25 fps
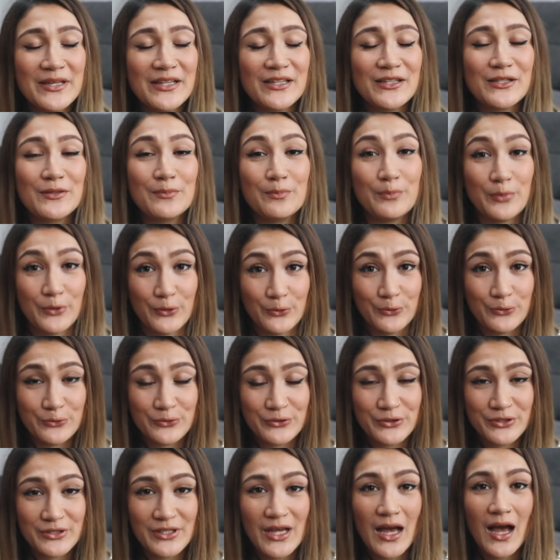Millen
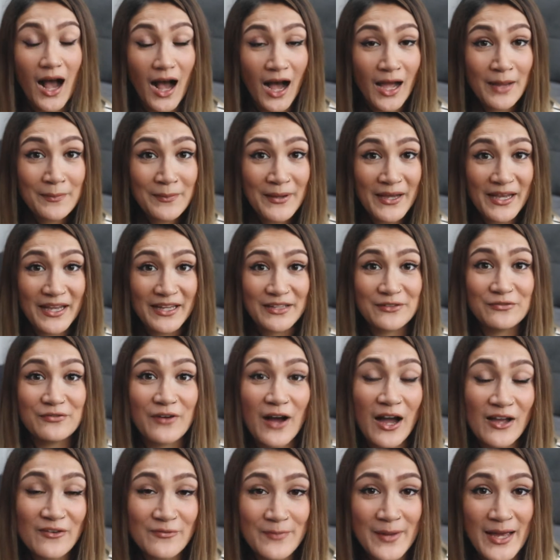boots. I paid
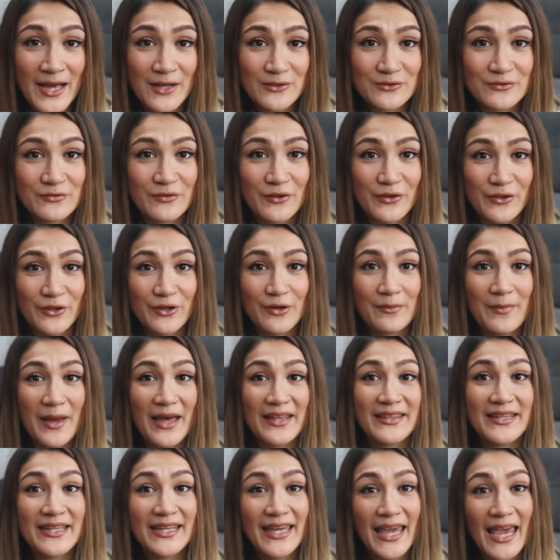£5 for them
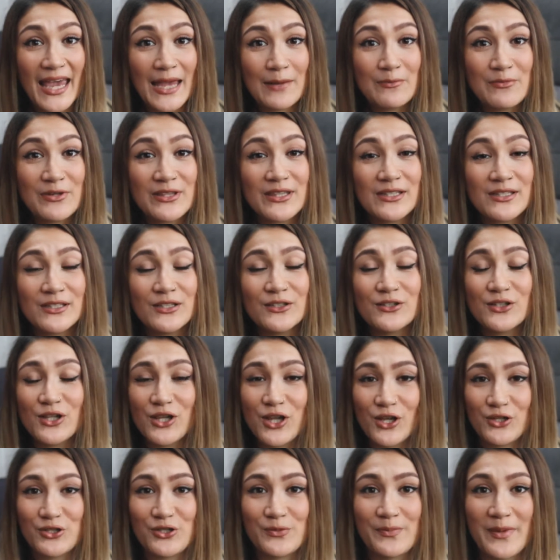and they came with a little
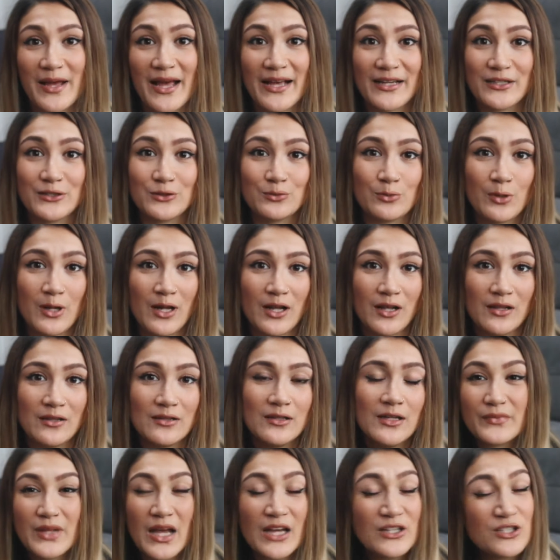clutch bag as
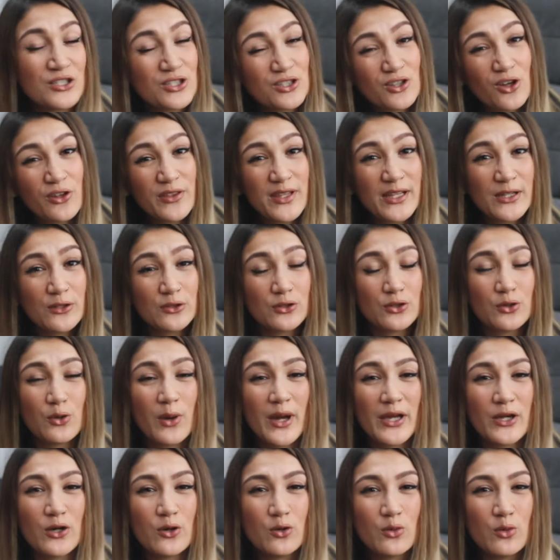well. I just thought they looked
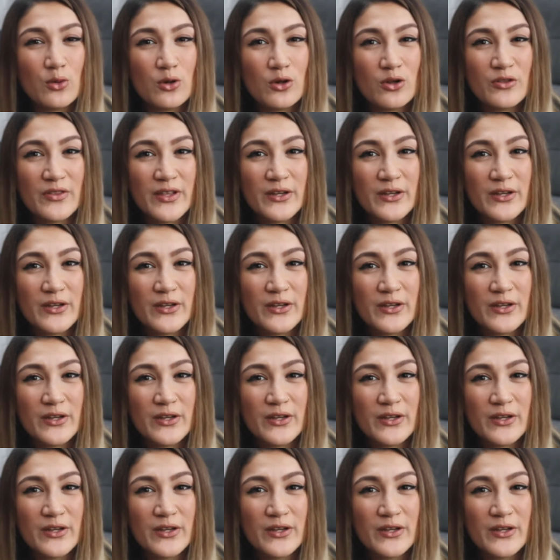quite cool.